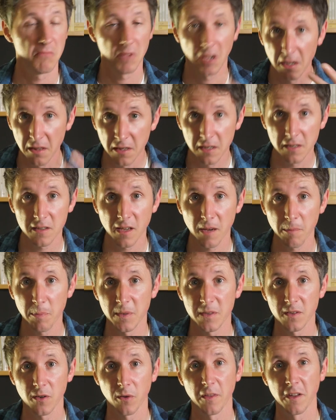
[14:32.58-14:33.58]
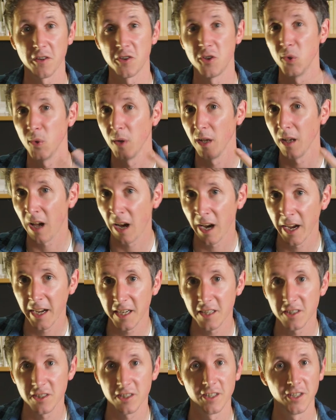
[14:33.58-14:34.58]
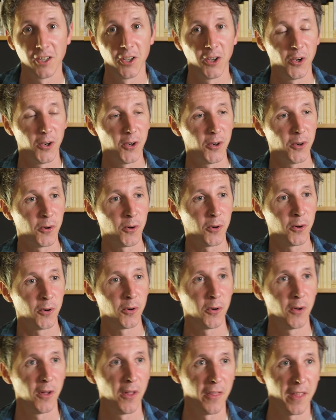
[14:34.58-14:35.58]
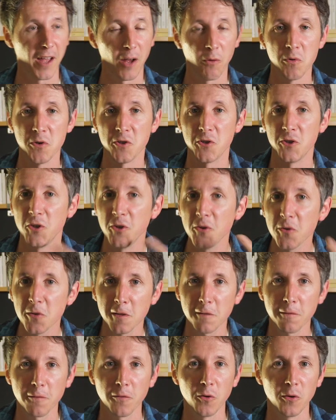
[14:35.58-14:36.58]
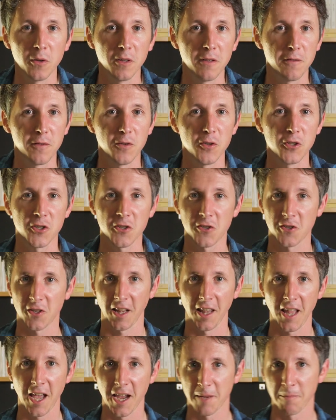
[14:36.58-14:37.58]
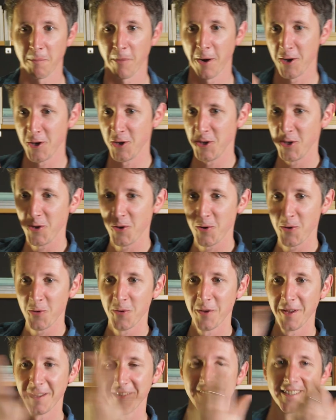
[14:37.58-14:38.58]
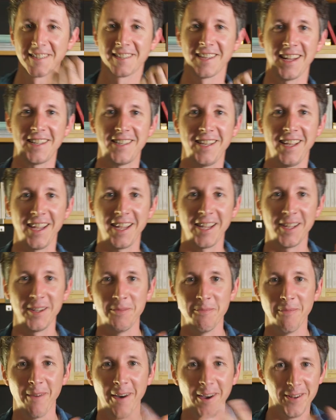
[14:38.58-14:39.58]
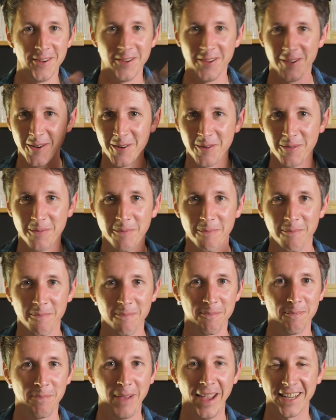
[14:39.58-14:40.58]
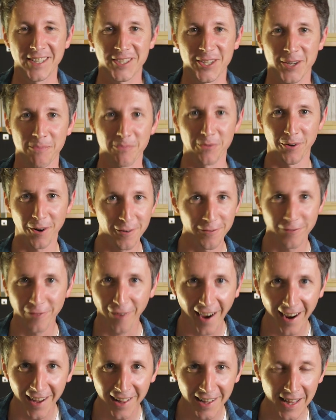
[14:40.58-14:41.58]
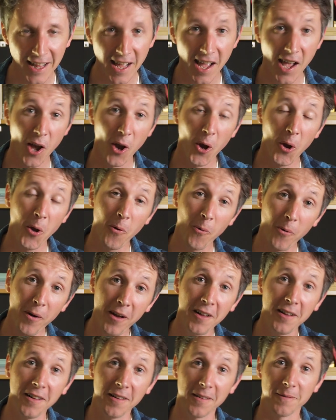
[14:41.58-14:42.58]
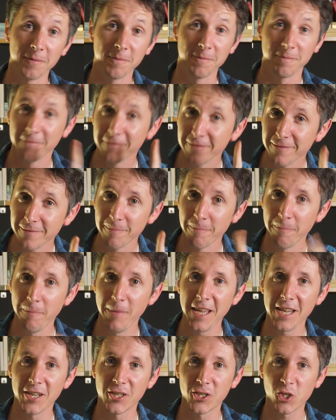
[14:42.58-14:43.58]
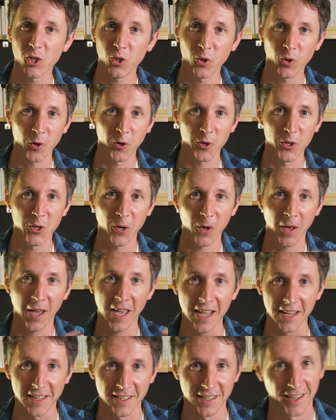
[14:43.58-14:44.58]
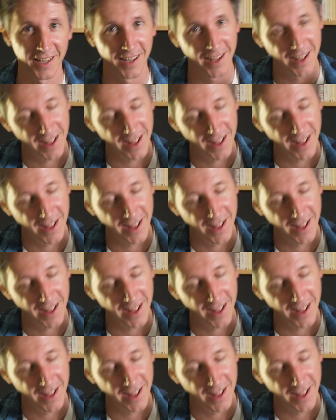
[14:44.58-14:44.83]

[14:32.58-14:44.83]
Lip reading: in this episode that you liked or that was useful, if you just liked my new setting and my new picture profile, well, make sure you hit